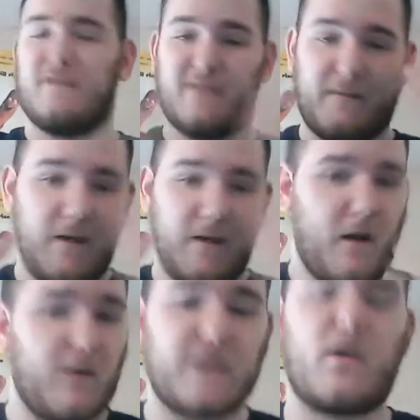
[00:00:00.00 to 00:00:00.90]
I
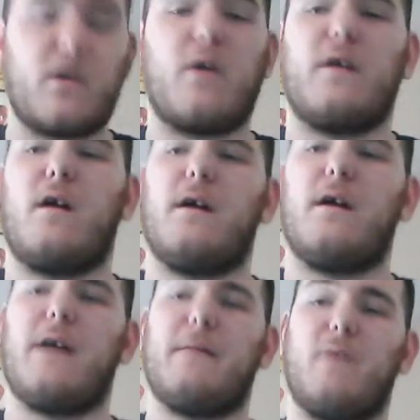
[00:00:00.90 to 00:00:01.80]
already started on.
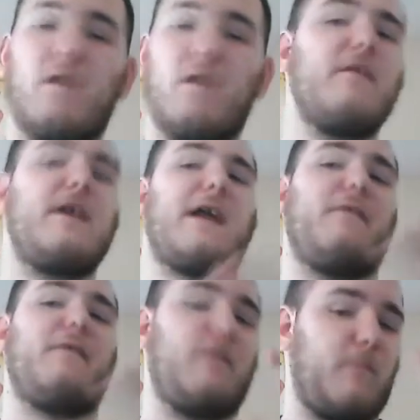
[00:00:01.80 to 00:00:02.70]
The only reason I
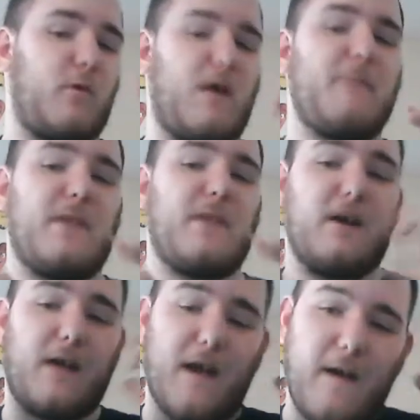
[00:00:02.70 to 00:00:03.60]
haven't progressed because
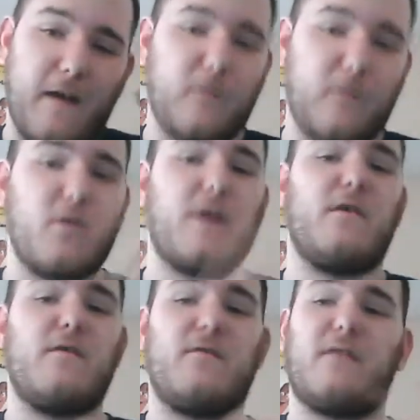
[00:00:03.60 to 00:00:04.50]
as soon as I
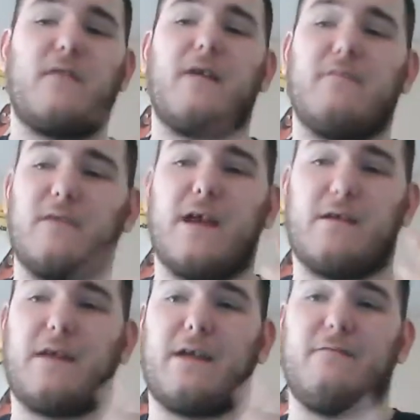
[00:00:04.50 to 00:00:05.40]
heard the finale we're getting
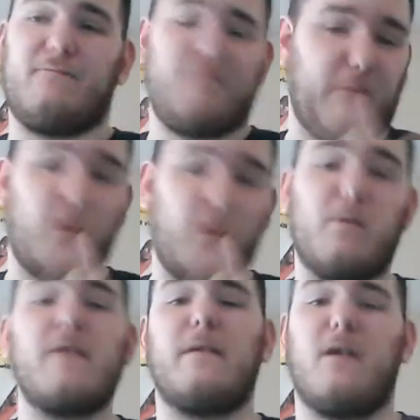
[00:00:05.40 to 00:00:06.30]
here, this week,
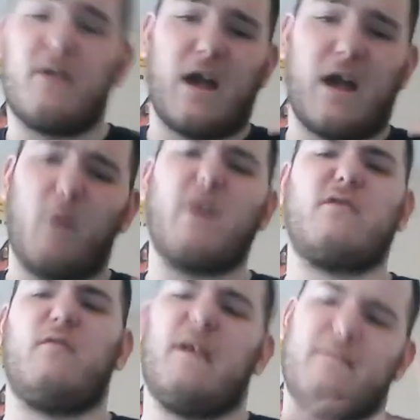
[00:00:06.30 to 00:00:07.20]
I'm like, I'll wait
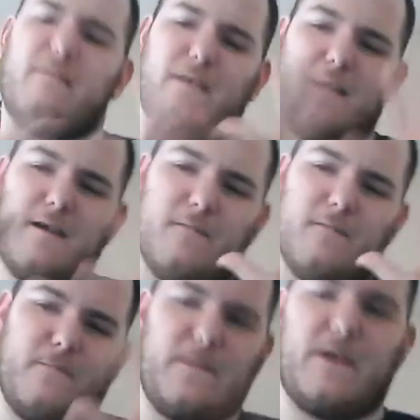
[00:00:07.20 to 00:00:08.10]
till then.
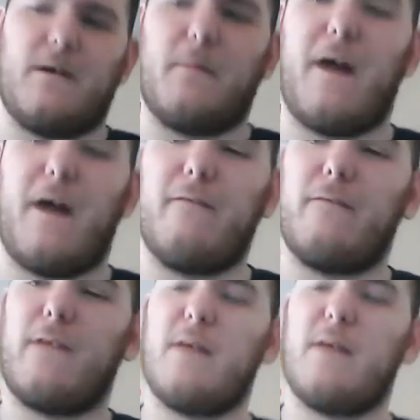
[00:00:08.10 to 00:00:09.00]
I
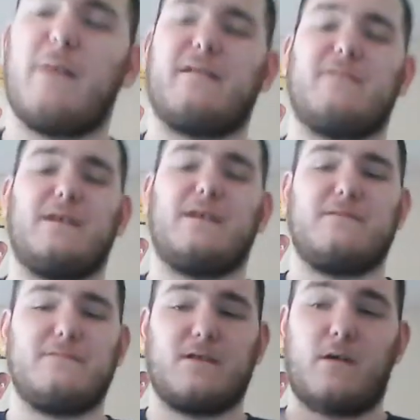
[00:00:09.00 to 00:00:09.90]

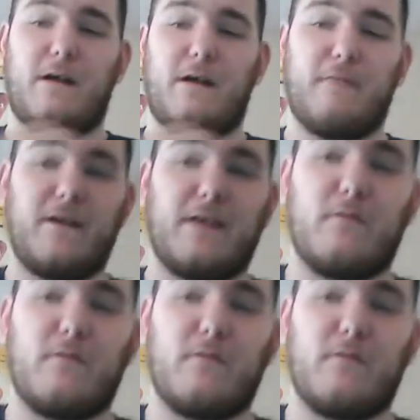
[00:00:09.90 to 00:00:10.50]
think over